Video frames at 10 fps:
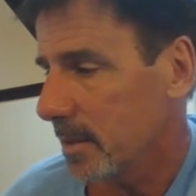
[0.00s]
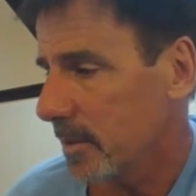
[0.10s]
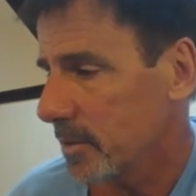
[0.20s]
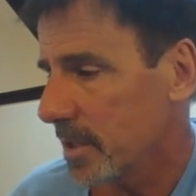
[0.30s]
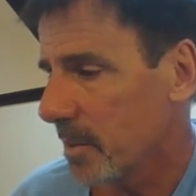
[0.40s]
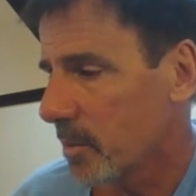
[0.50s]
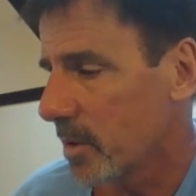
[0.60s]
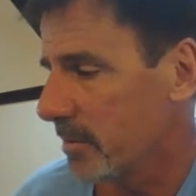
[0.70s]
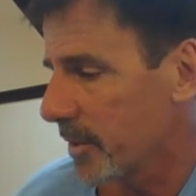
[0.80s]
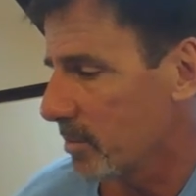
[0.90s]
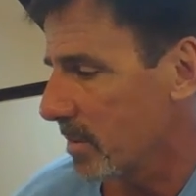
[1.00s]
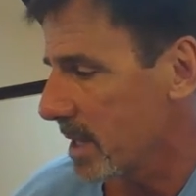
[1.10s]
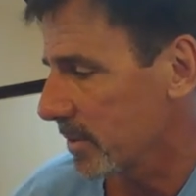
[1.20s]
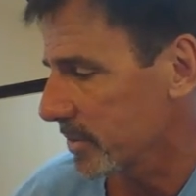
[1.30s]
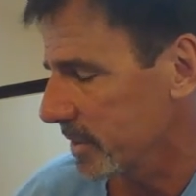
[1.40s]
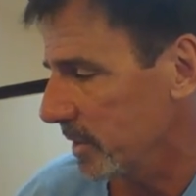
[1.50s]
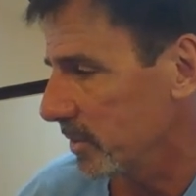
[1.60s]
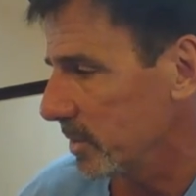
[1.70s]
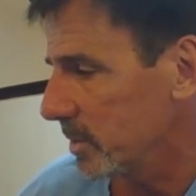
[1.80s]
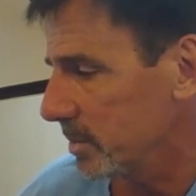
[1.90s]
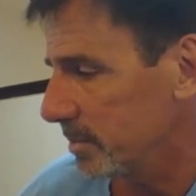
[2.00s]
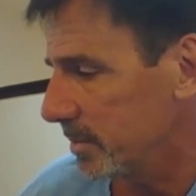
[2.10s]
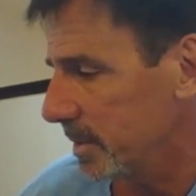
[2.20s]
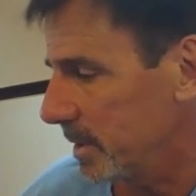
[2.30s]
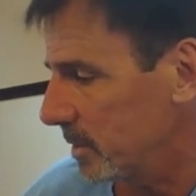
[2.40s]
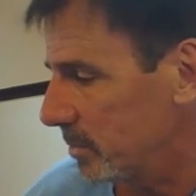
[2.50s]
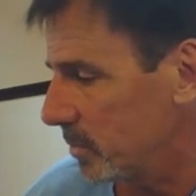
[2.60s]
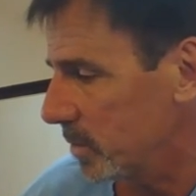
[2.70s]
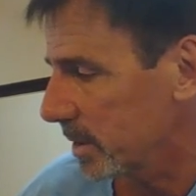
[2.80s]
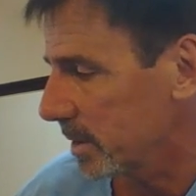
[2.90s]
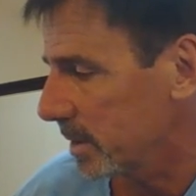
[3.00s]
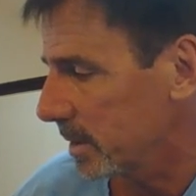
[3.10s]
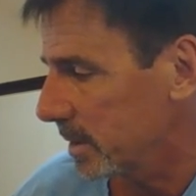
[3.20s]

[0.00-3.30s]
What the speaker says: There's a number of other models here in the book